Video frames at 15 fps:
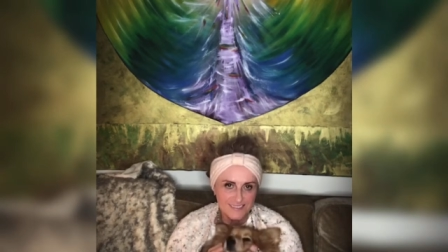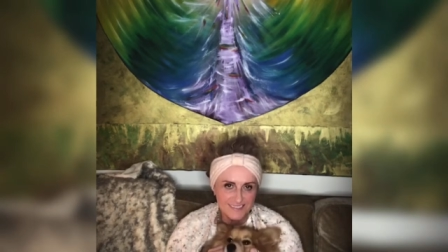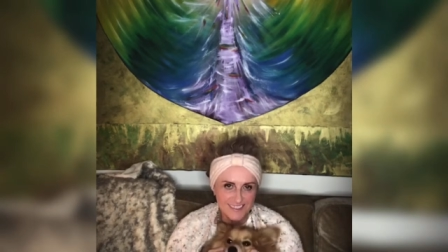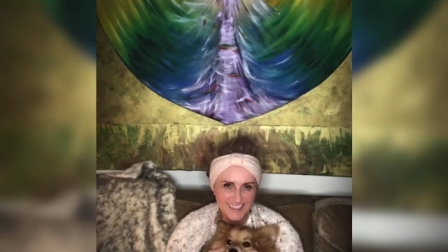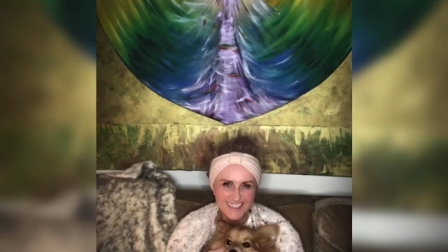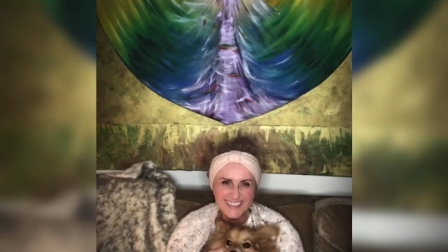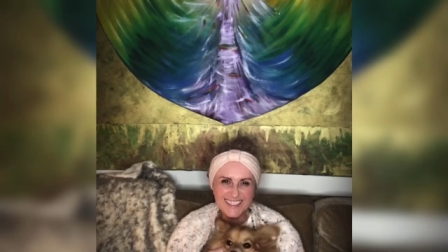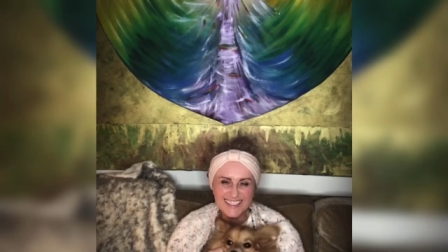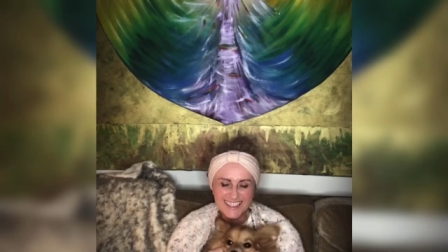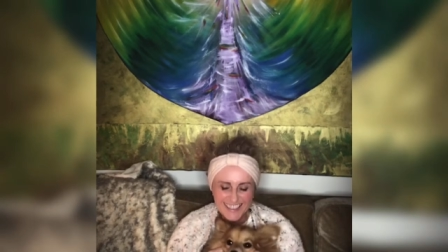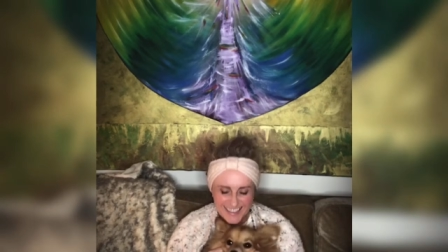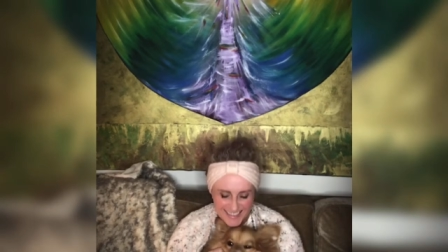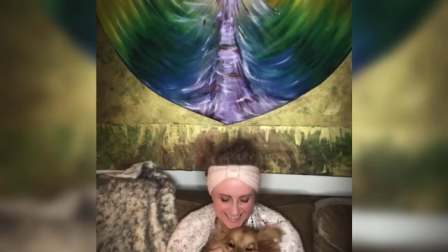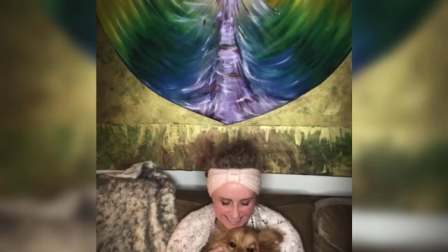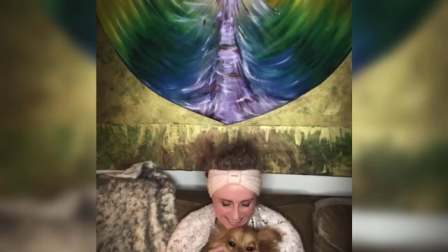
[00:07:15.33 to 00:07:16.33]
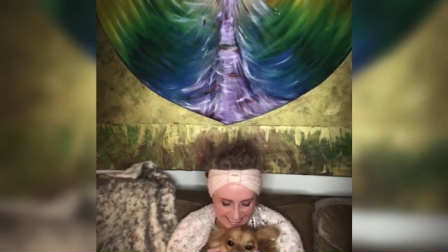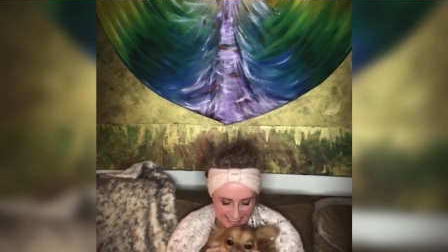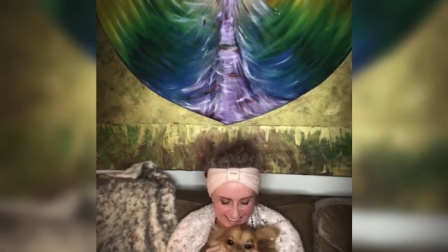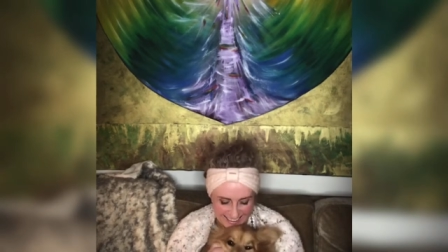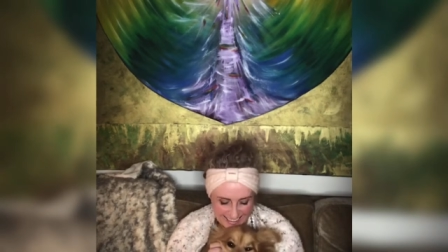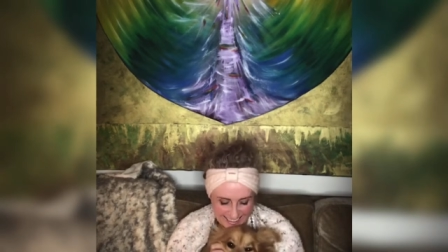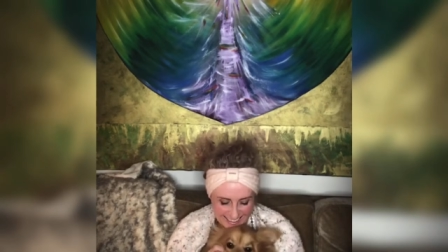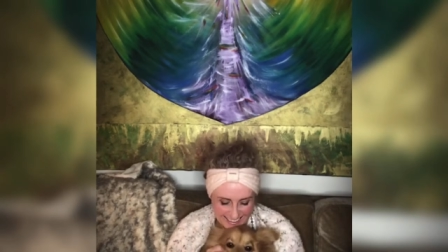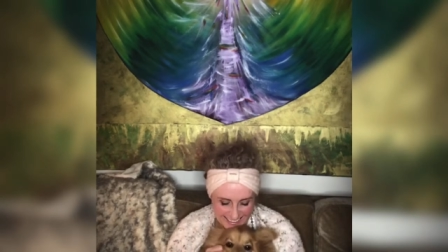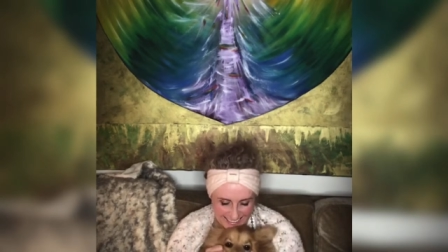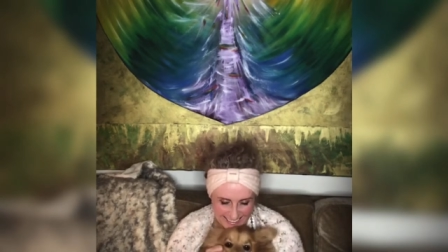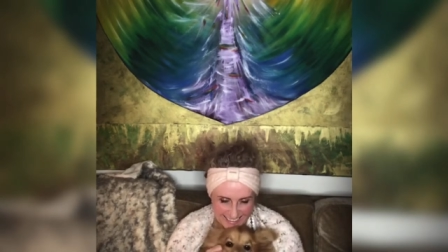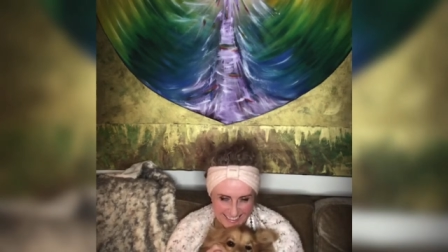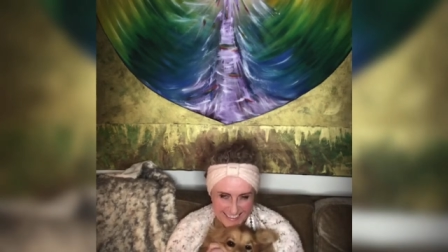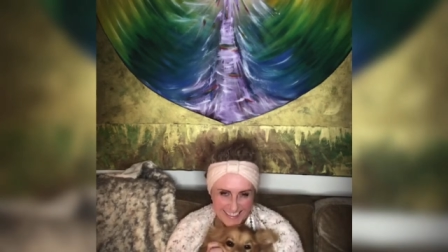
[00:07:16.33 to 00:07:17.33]
Yeah.
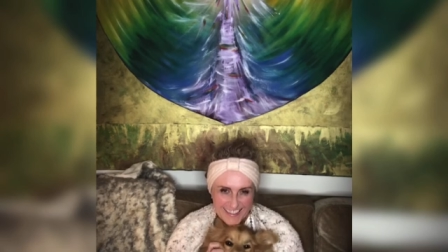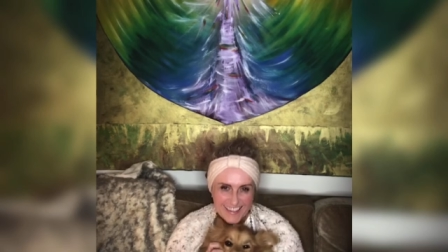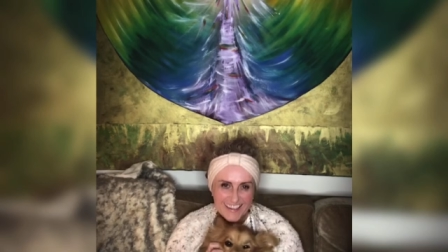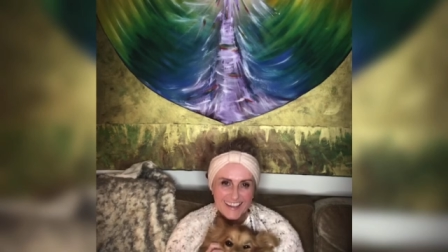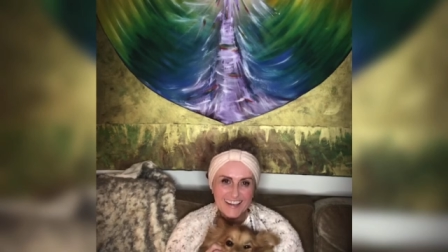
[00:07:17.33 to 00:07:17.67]
And